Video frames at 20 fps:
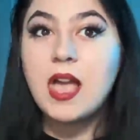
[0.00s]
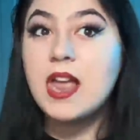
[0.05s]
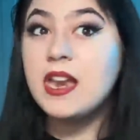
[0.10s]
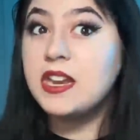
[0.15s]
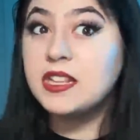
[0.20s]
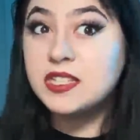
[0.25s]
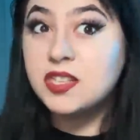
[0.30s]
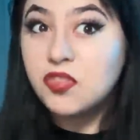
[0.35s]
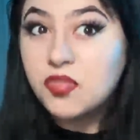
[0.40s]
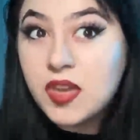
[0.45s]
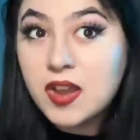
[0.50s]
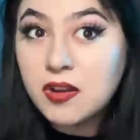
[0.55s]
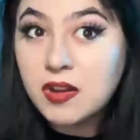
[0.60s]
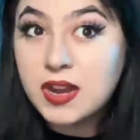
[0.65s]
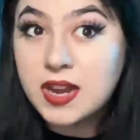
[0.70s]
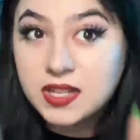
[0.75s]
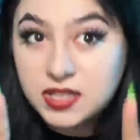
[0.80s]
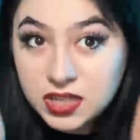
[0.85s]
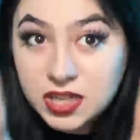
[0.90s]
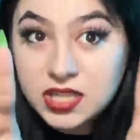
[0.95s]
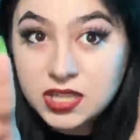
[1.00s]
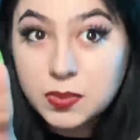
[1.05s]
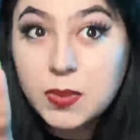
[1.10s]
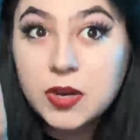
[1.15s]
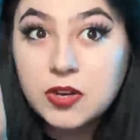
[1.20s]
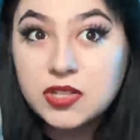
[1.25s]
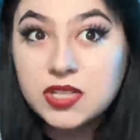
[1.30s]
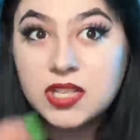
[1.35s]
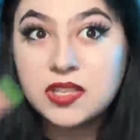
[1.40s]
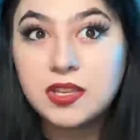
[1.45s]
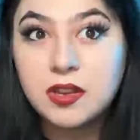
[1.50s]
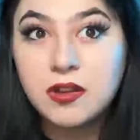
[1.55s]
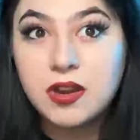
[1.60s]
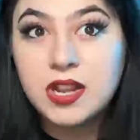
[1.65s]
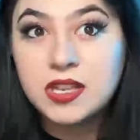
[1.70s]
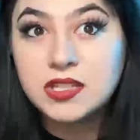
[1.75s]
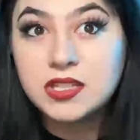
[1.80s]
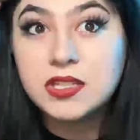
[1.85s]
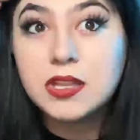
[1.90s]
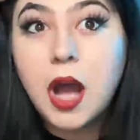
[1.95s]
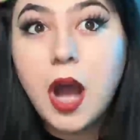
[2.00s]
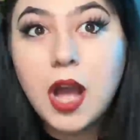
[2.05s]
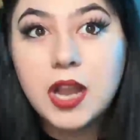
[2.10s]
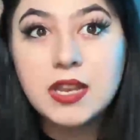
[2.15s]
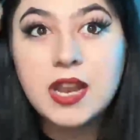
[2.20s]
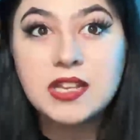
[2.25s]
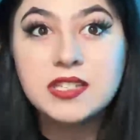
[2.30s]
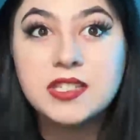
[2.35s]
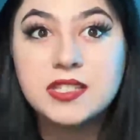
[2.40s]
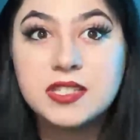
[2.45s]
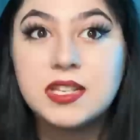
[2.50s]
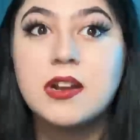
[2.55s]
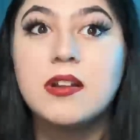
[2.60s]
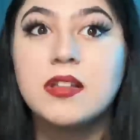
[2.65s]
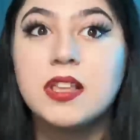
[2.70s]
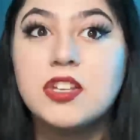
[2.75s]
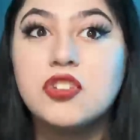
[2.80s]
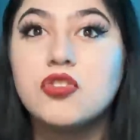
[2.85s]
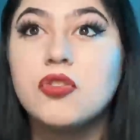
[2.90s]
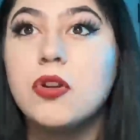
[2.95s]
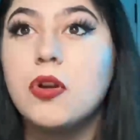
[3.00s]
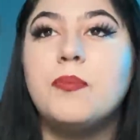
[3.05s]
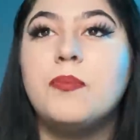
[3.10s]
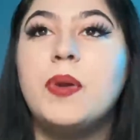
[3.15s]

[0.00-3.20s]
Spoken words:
And it's a theory, it's a conspiracy theory. It's not necessarily true.